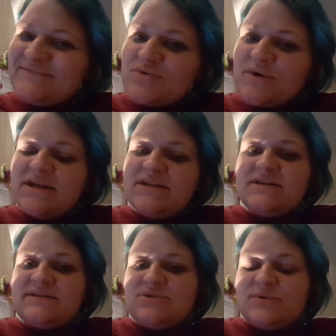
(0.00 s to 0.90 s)
do I need
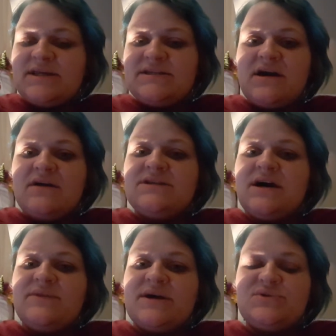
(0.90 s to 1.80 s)
this? Do I need to cut
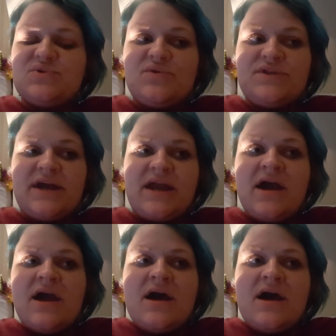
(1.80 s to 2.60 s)
down? That sort of thing.